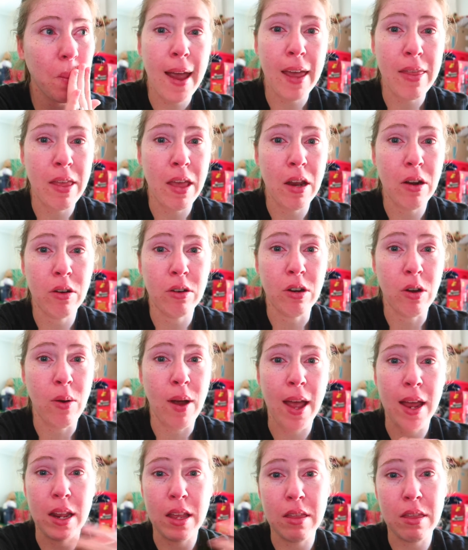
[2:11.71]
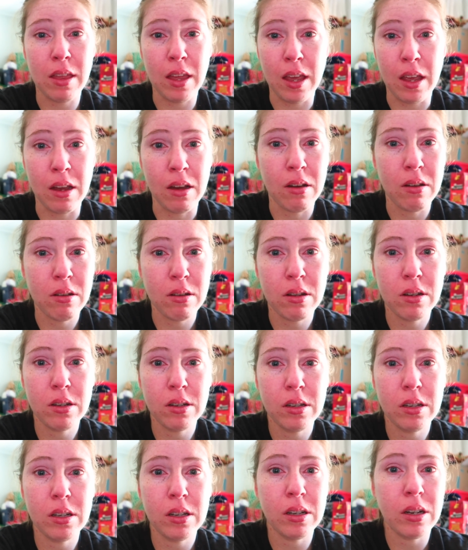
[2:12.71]
And they don't know anything
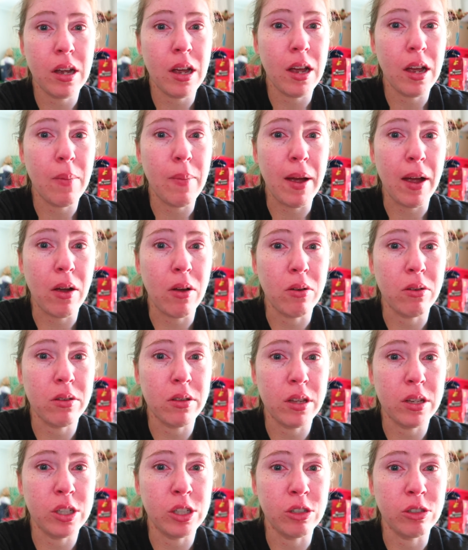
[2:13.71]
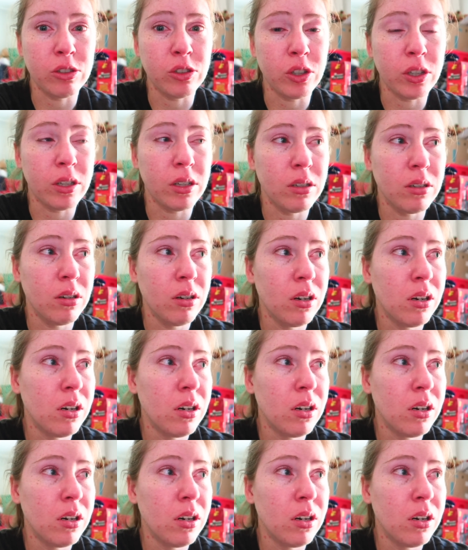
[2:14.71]
about the children.